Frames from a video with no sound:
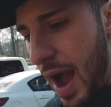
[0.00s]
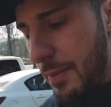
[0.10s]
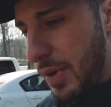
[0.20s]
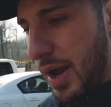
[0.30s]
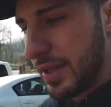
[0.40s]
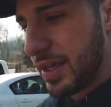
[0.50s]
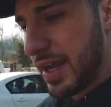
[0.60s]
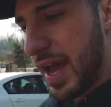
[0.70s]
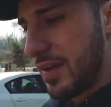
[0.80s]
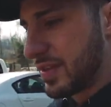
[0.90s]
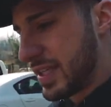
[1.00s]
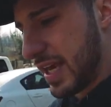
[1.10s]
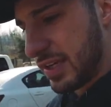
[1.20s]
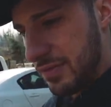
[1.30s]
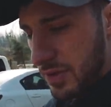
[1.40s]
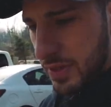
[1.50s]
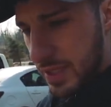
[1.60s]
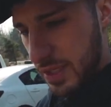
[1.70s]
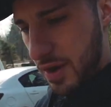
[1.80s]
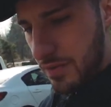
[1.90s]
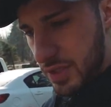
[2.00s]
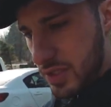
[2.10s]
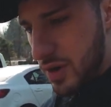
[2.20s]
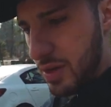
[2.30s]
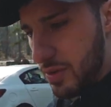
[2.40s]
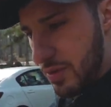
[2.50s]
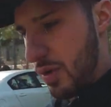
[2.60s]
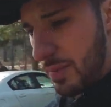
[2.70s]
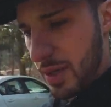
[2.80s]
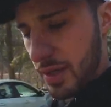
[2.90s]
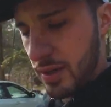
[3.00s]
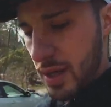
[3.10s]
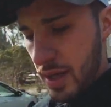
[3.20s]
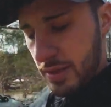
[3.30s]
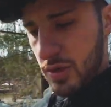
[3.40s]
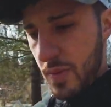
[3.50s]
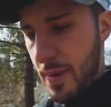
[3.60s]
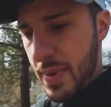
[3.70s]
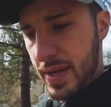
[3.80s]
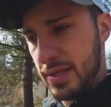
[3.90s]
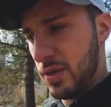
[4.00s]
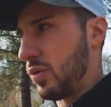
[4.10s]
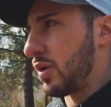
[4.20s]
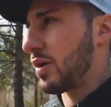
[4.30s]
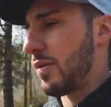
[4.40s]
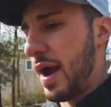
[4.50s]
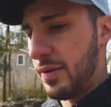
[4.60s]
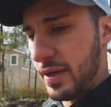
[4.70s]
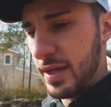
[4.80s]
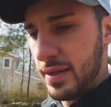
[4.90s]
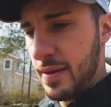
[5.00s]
I'm probably gonna have to take a few things off this trailer though. I'm gonna do my best to work around it.